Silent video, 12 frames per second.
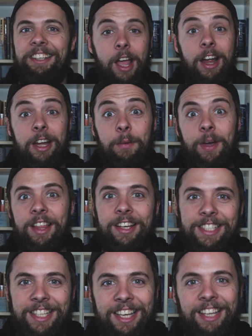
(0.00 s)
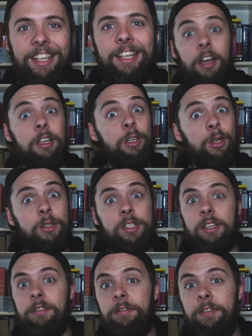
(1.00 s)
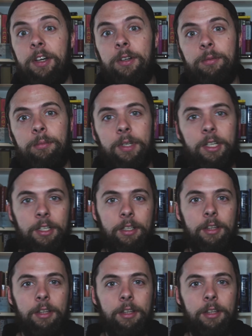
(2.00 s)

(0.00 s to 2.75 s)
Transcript: Anyway, that's it. I usually film